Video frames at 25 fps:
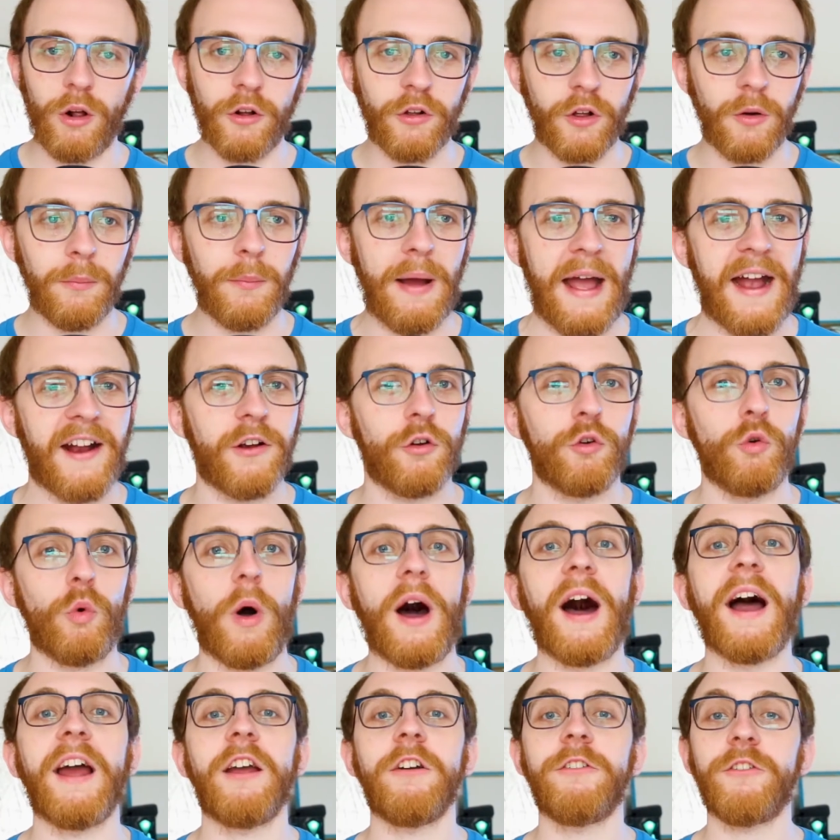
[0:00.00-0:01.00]
need large,
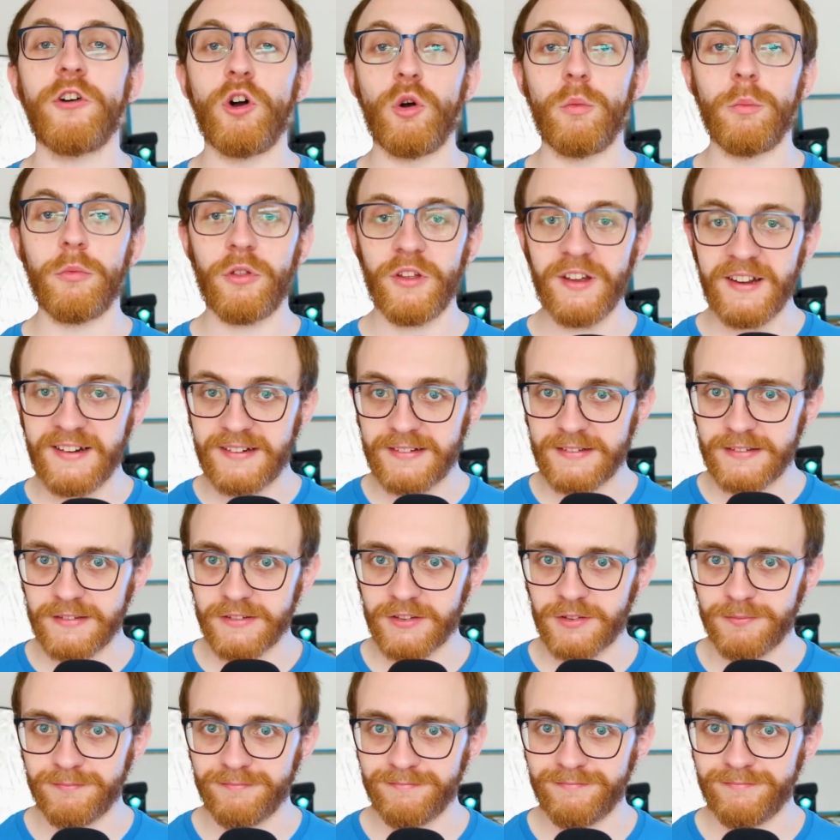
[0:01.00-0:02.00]
unobstructed
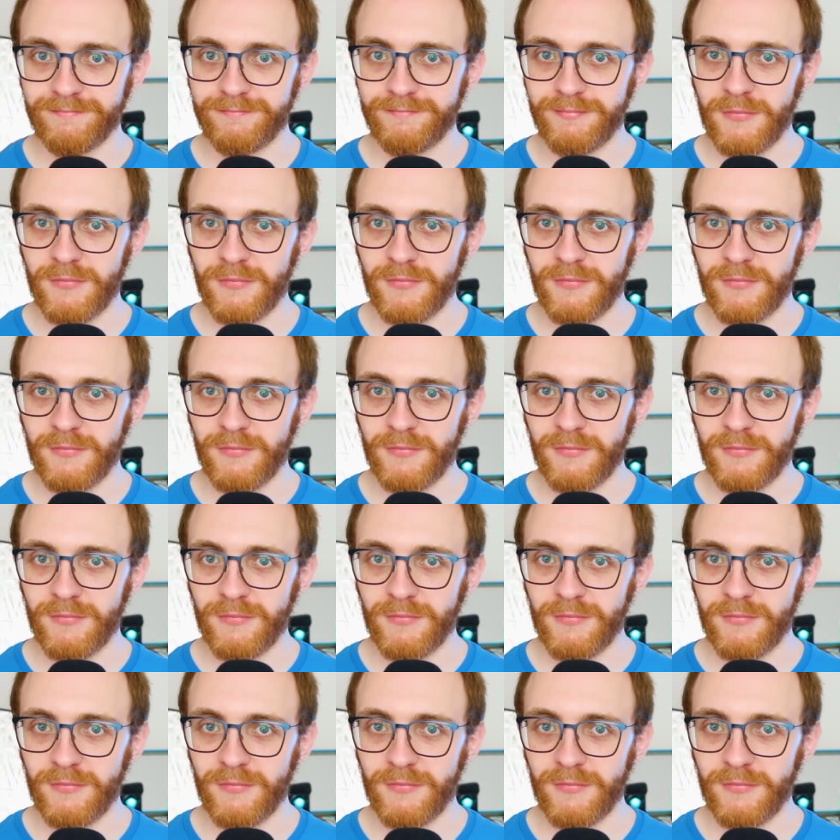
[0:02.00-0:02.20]
windows or a